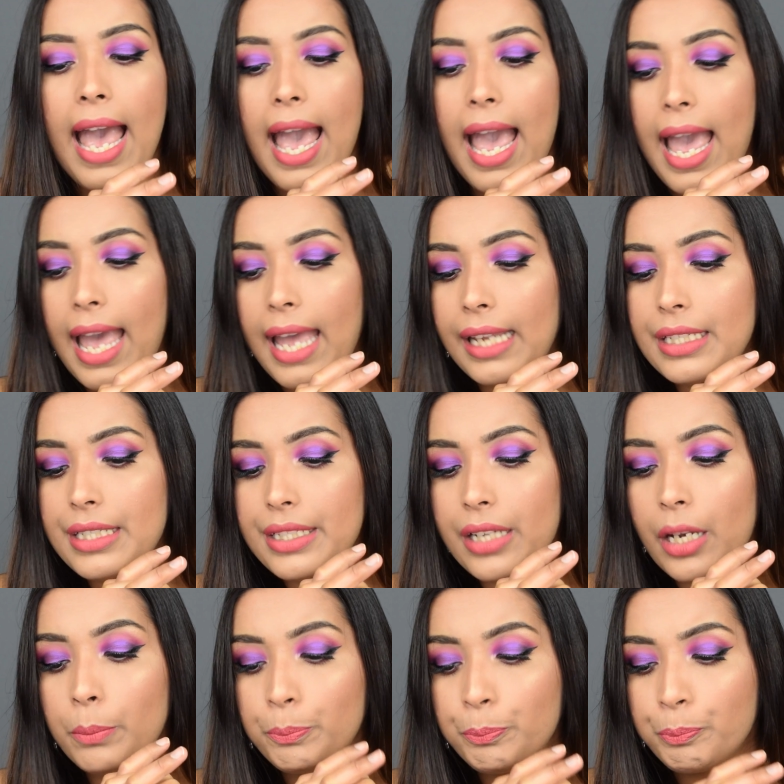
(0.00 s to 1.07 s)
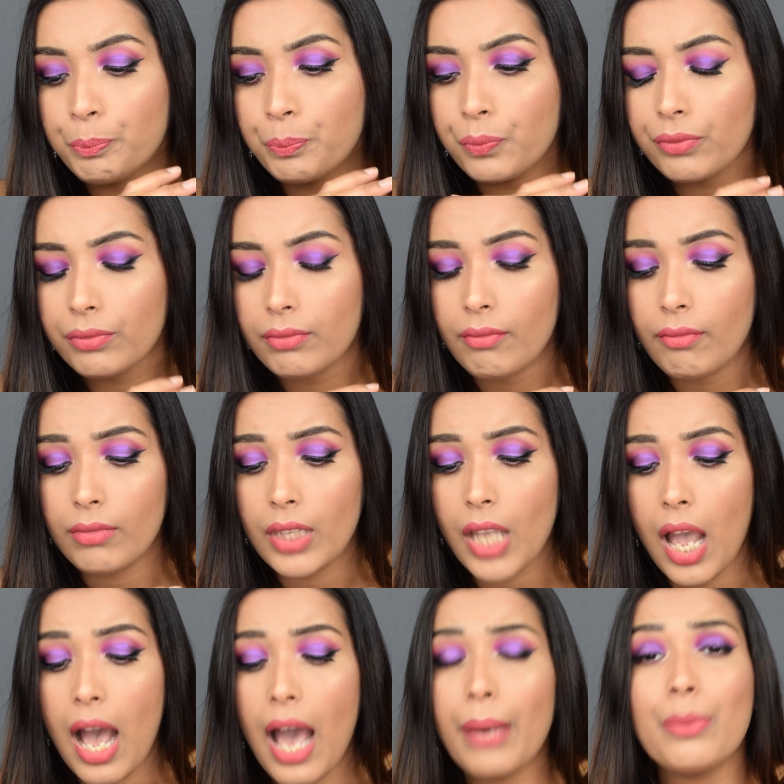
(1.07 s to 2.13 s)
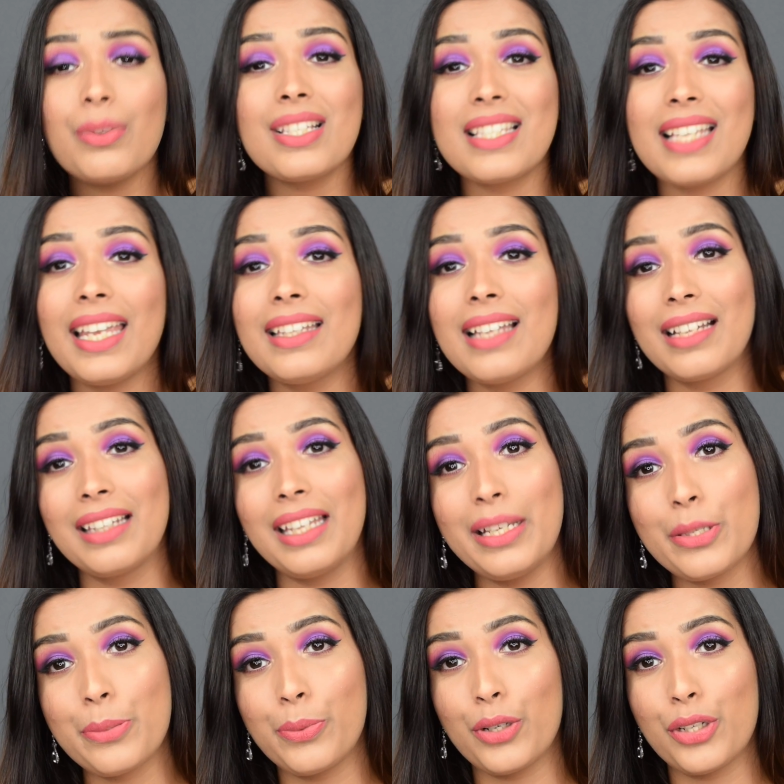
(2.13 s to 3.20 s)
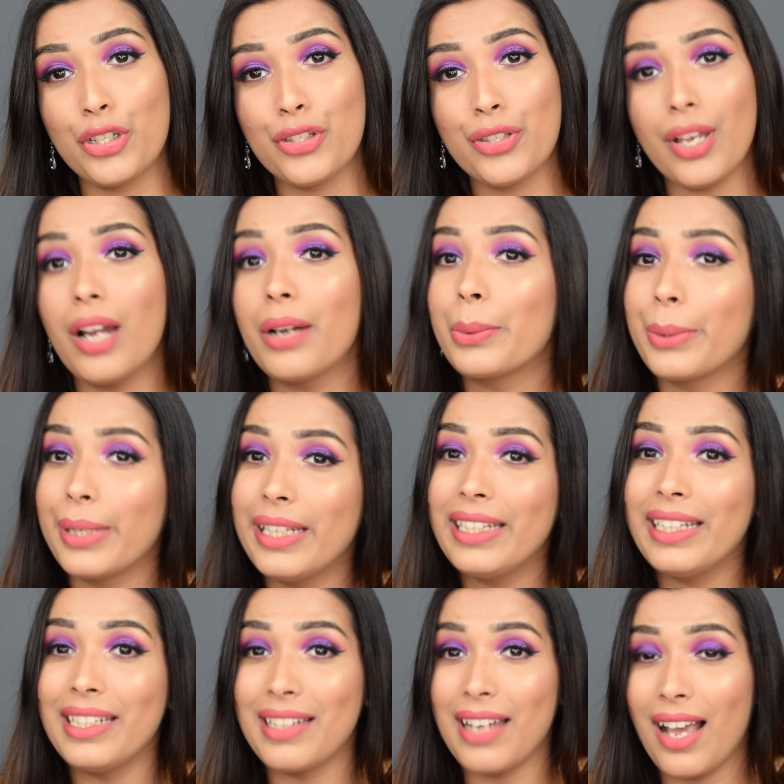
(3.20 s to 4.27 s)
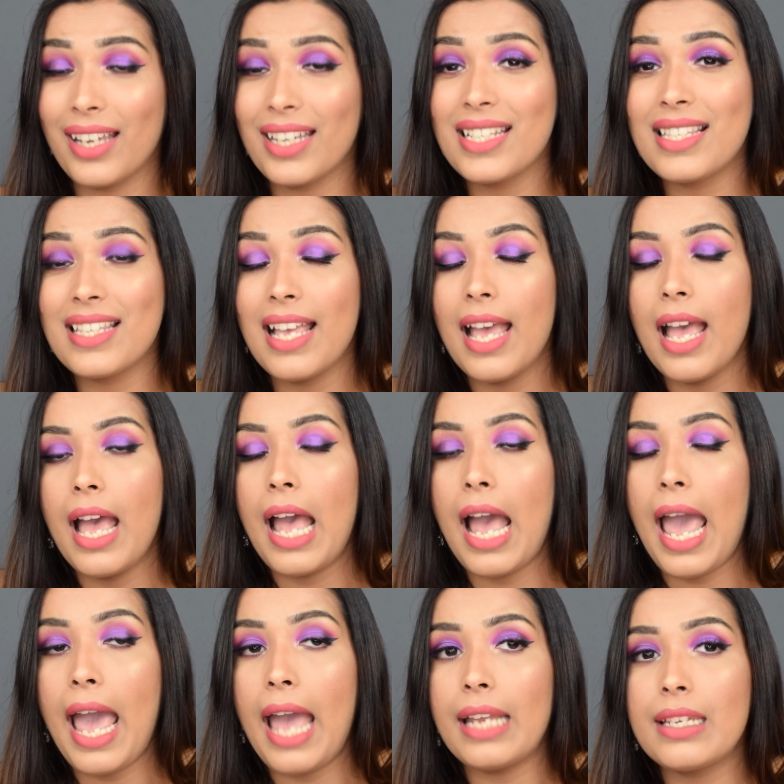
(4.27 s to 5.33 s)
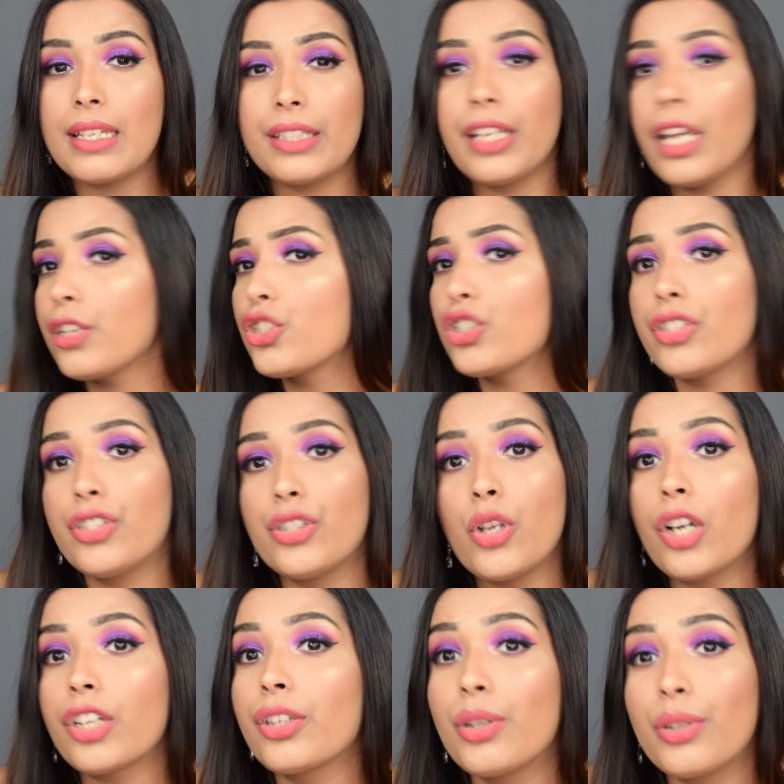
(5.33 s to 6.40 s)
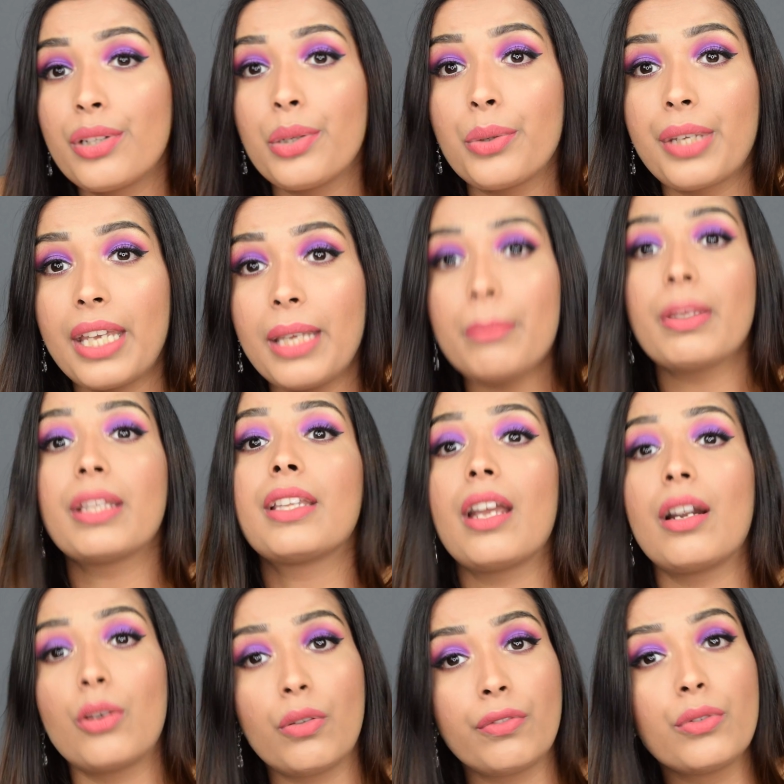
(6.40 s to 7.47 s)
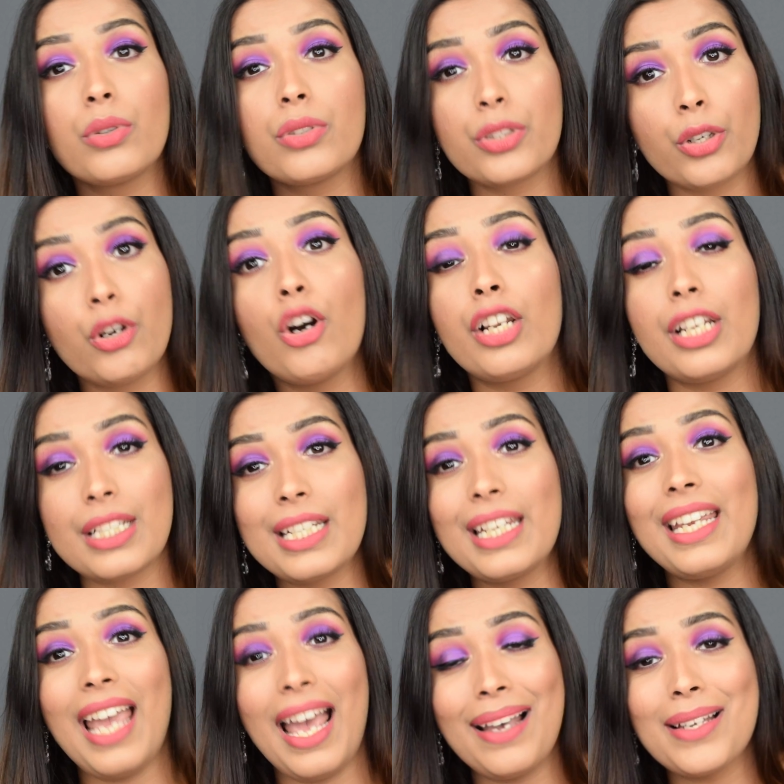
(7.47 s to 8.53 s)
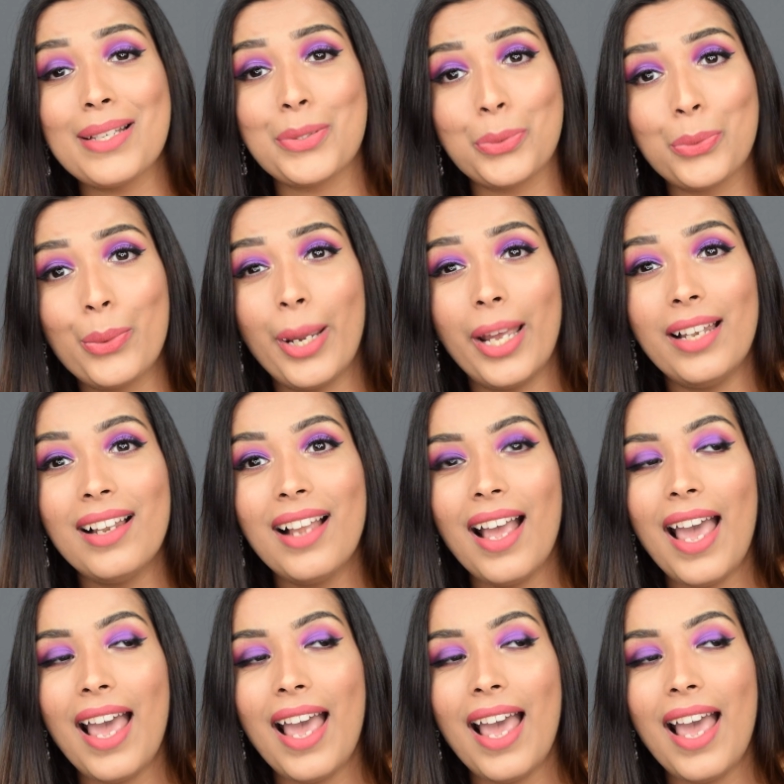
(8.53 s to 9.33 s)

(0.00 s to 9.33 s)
And I would say that these brushes are really nice, and they are just not good looking, but they are of good quality as well.